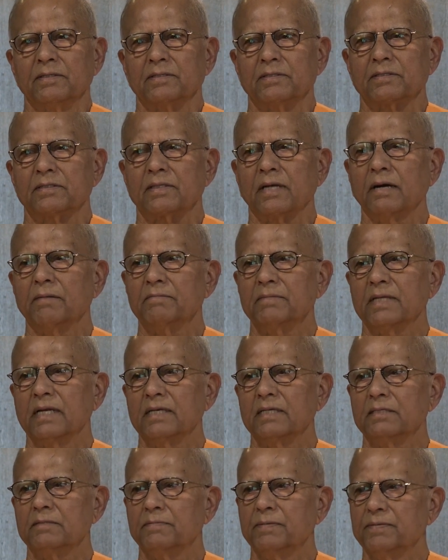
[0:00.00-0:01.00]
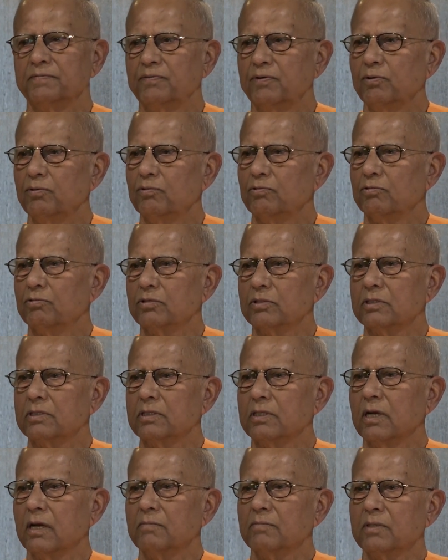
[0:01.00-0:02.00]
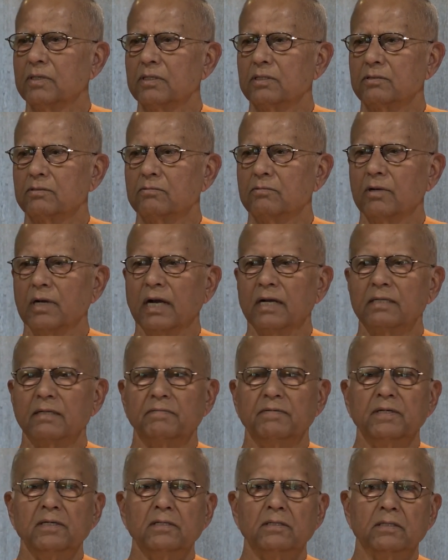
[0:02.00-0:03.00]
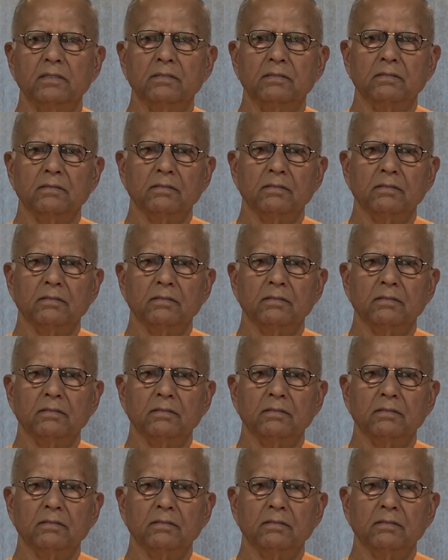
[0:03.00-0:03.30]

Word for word: some days before, Sri Ramakrishna had a vision.